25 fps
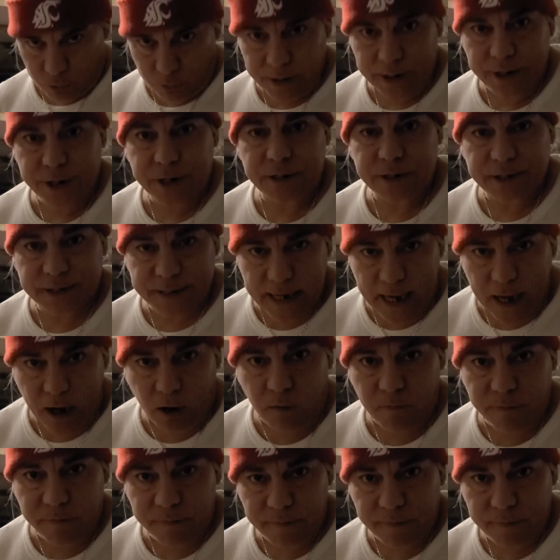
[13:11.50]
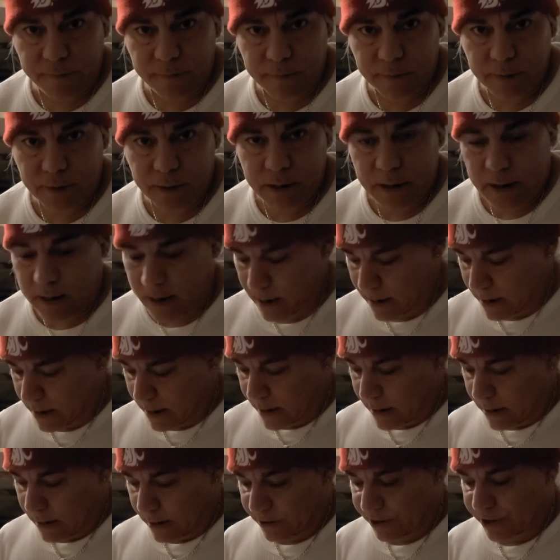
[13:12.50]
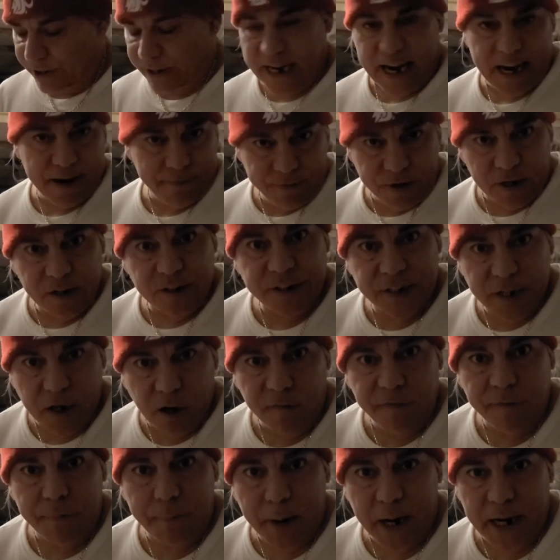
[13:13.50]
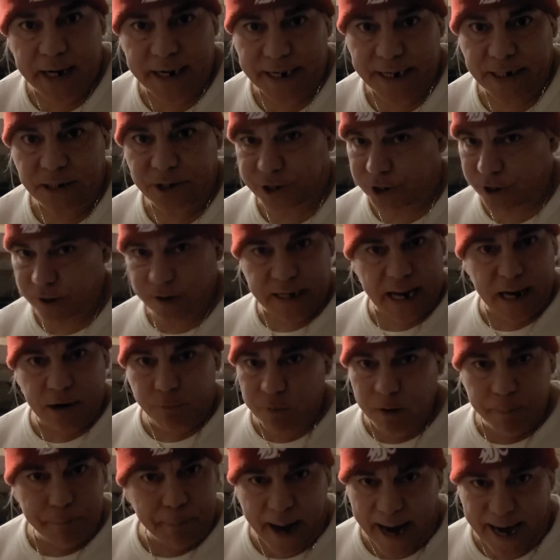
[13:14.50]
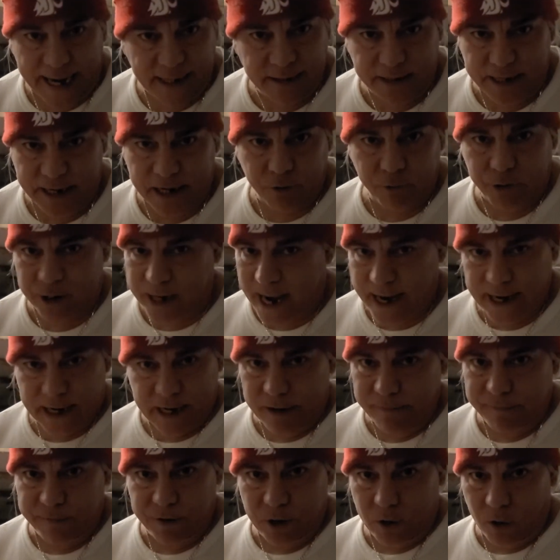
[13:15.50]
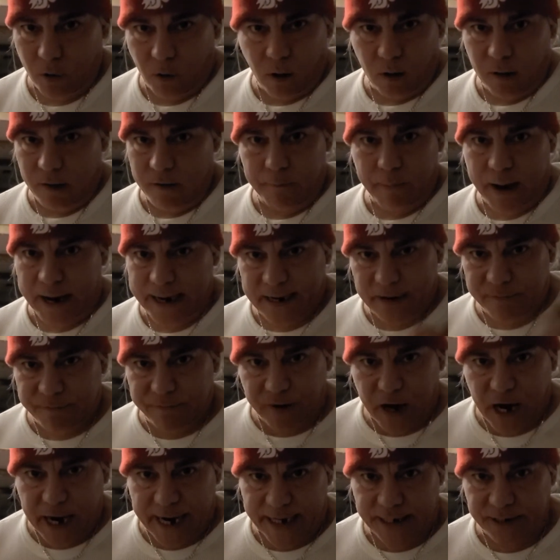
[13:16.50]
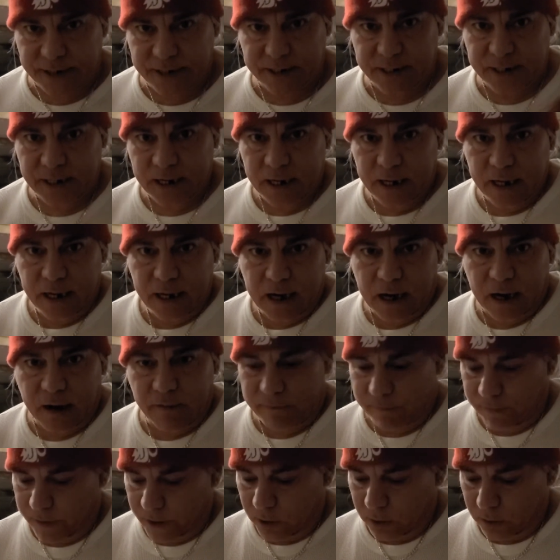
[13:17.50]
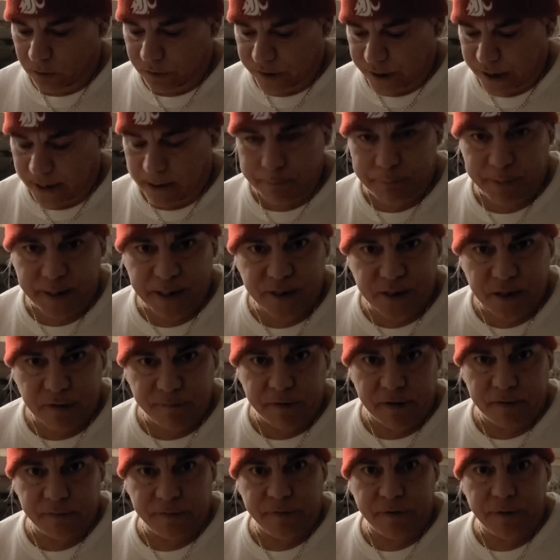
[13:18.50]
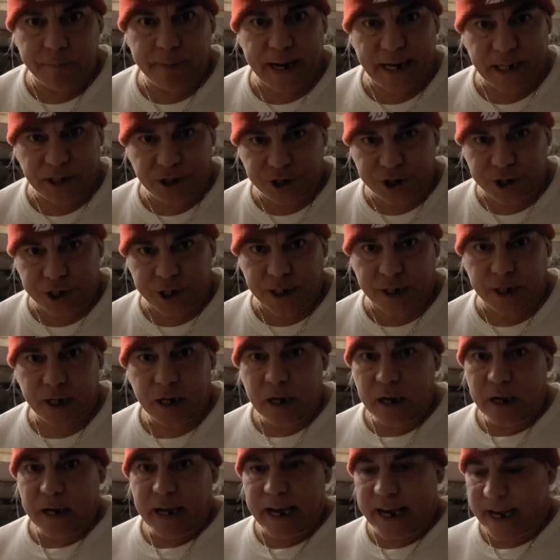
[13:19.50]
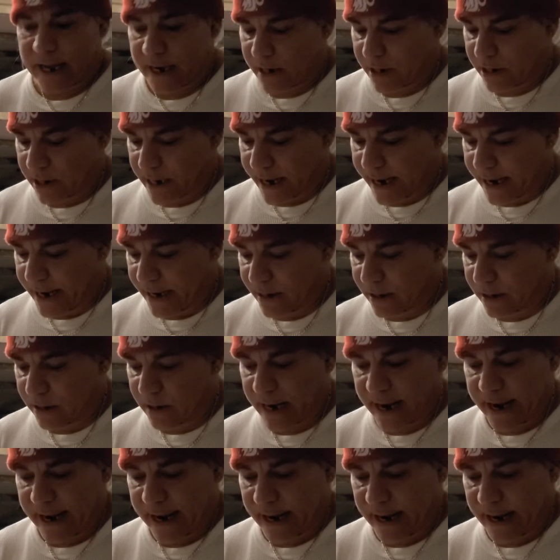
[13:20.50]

it yourself, save yourself money, just like with painting. When I give you all of my advice of little tidbits of information and